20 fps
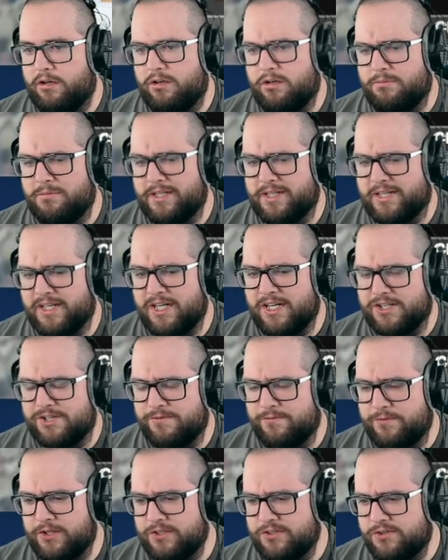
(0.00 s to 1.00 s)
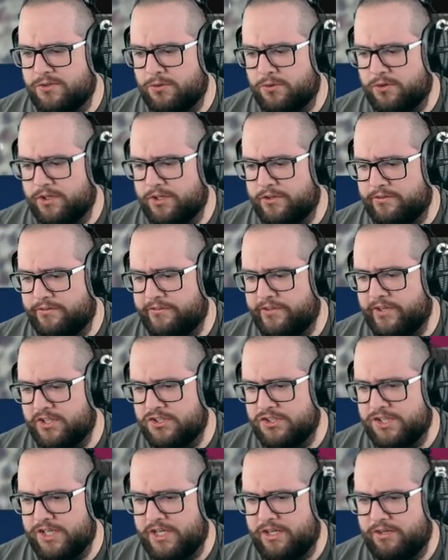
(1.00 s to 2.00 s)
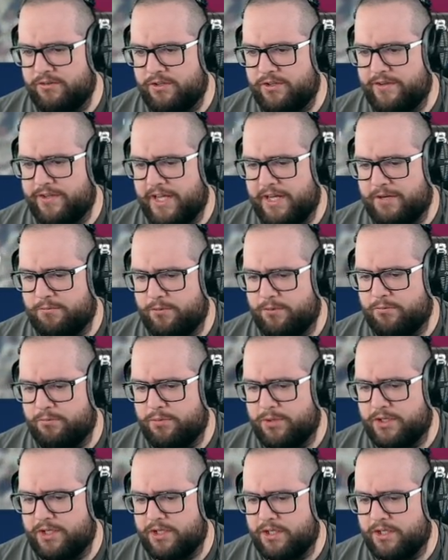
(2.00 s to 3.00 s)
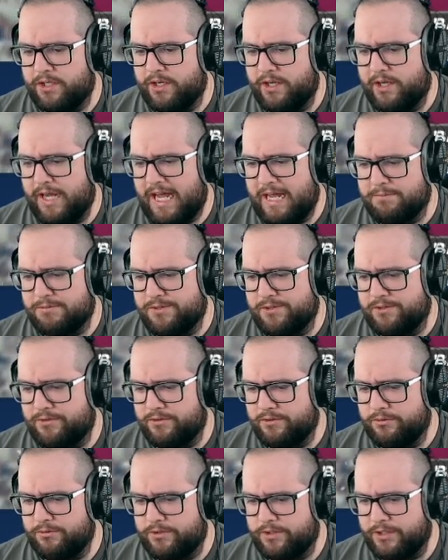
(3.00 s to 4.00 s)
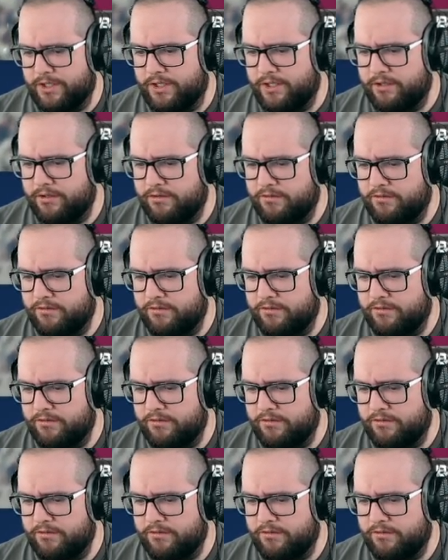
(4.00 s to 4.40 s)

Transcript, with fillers: Oh my gosh, if we could score another touchdown, that would be absolutely